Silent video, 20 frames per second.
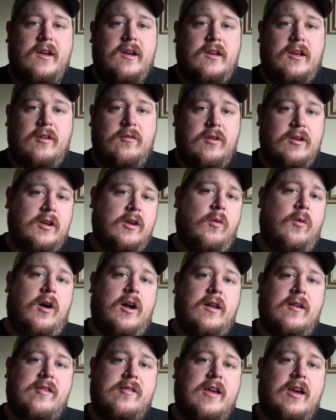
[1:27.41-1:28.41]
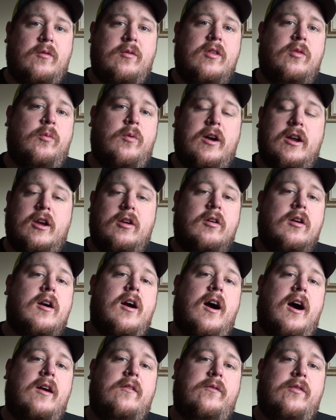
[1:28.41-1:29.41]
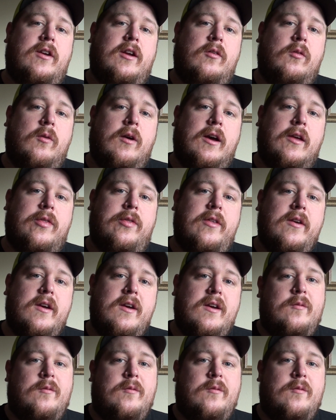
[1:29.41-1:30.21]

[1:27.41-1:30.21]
you really want to stick with what you're confident with.